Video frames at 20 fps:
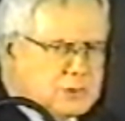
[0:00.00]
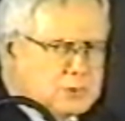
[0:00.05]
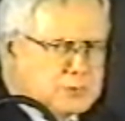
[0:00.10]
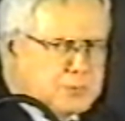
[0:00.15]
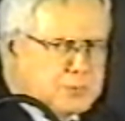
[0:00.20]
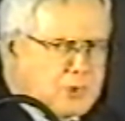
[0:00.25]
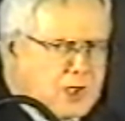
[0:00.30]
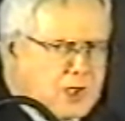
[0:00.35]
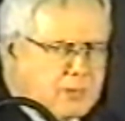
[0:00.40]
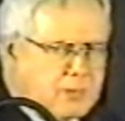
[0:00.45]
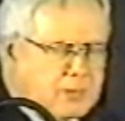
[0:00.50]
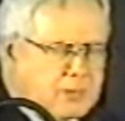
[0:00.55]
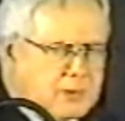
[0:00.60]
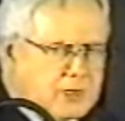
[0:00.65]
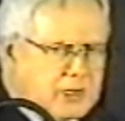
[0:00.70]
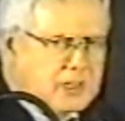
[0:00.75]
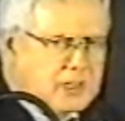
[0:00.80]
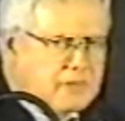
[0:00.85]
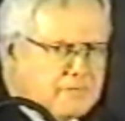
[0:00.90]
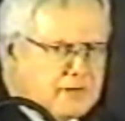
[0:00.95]
was
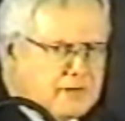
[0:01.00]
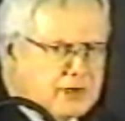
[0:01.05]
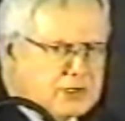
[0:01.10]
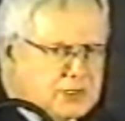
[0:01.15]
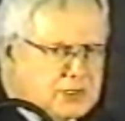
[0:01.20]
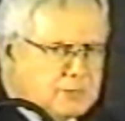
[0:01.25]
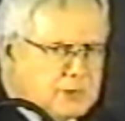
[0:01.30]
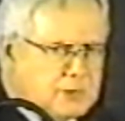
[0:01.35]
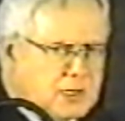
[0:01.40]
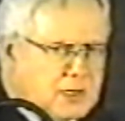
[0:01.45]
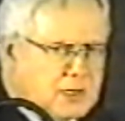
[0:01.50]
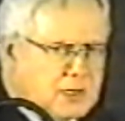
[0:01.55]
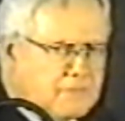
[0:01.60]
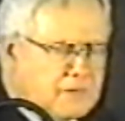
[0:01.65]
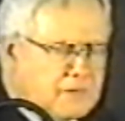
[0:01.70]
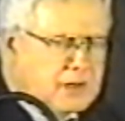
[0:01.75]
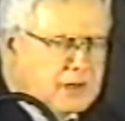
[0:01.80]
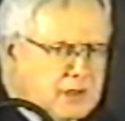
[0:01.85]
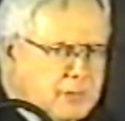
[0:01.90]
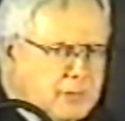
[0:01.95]
probably a victim of
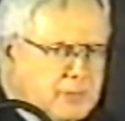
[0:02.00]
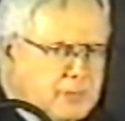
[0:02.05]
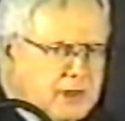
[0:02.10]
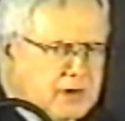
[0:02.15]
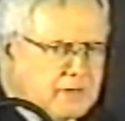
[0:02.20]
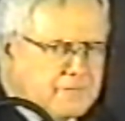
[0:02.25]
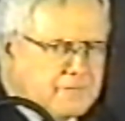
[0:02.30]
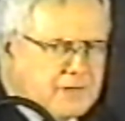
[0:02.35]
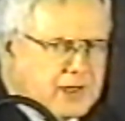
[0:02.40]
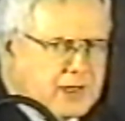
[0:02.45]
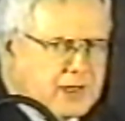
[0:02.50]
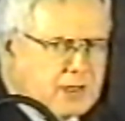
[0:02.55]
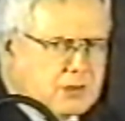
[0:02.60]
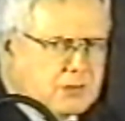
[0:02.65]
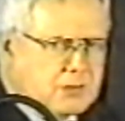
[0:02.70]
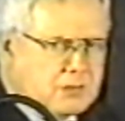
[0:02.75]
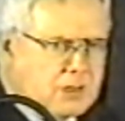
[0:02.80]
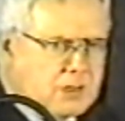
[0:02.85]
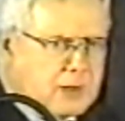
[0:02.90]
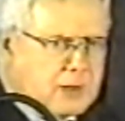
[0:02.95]
a
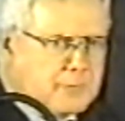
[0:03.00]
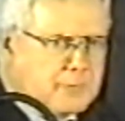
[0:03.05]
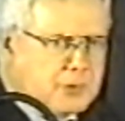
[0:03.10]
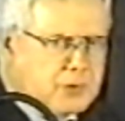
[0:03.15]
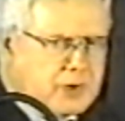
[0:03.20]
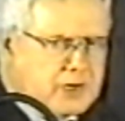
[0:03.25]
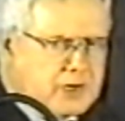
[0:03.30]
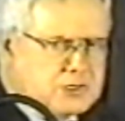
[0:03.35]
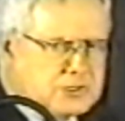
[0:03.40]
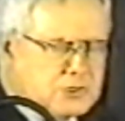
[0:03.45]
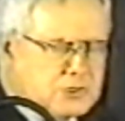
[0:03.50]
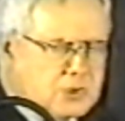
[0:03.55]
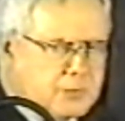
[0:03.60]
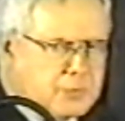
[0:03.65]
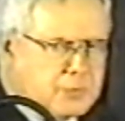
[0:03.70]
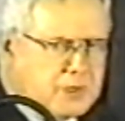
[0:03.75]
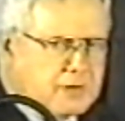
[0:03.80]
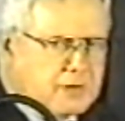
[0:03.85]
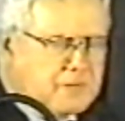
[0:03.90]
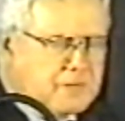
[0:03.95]
pedophile operation or a
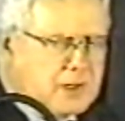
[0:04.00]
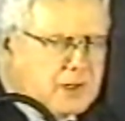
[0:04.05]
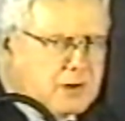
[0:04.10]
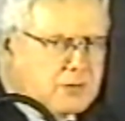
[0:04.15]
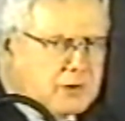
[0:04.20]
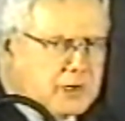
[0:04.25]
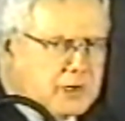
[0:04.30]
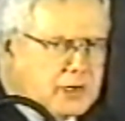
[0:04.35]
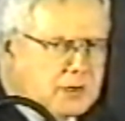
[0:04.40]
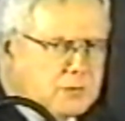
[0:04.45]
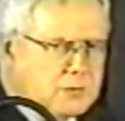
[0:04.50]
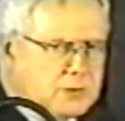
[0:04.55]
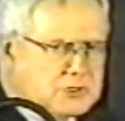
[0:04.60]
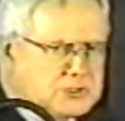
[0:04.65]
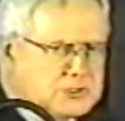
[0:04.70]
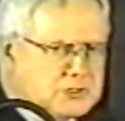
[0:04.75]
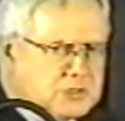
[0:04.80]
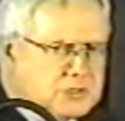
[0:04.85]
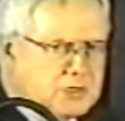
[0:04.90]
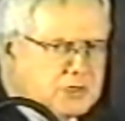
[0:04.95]
pedophile ring,
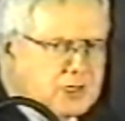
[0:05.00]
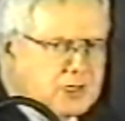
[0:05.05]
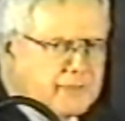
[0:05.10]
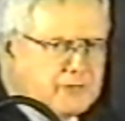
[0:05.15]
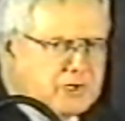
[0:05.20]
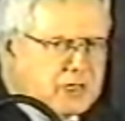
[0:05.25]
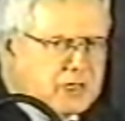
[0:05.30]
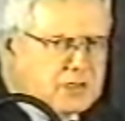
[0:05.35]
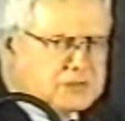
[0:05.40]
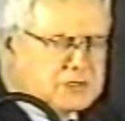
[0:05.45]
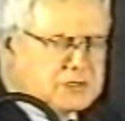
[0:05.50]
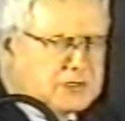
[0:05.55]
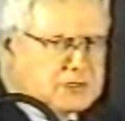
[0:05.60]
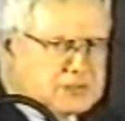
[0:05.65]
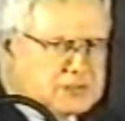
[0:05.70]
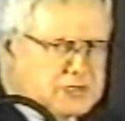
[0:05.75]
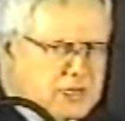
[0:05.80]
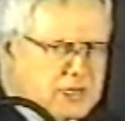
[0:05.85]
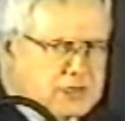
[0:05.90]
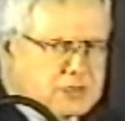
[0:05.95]
which dovetails into
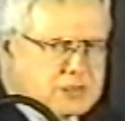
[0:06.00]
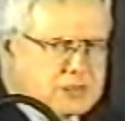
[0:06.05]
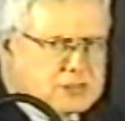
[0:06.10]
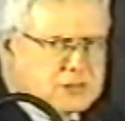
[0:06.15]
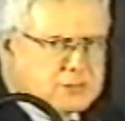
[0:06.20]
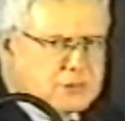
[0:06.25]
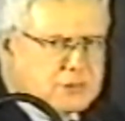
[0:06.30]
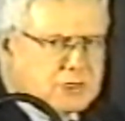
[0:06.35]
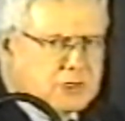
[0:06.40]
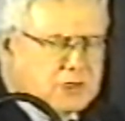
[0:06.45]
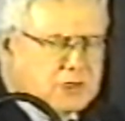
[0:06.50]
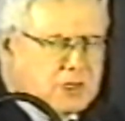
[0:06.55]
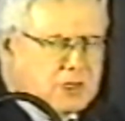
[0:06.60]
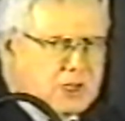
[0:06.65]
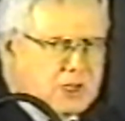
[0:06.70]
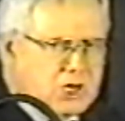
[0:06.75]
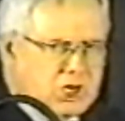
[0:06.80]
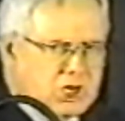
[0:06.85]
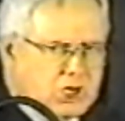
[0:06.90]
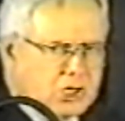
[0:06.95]
Satanism and
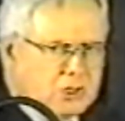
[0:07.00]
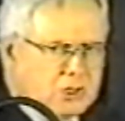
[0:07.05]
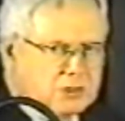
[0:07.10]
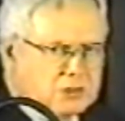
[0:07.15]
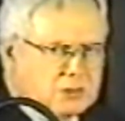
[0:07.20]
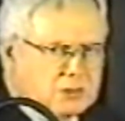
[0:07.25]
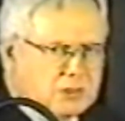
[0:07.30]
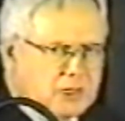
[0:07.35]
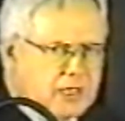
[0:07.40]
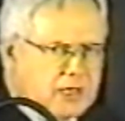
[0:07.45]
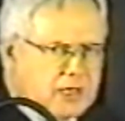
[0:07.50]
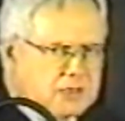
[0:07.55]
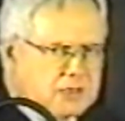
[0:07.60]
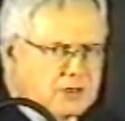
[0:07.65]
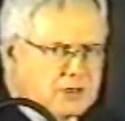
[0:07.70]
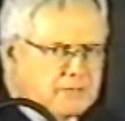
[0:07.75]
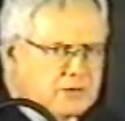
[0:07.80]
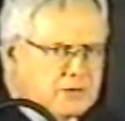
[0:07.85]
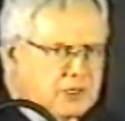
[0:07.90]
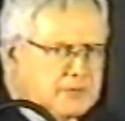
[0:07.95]
cult
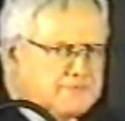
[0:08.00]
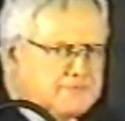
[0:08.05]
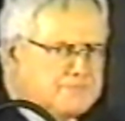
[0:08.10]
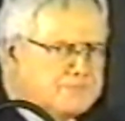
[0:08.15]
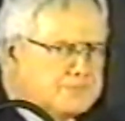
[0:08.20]
activity.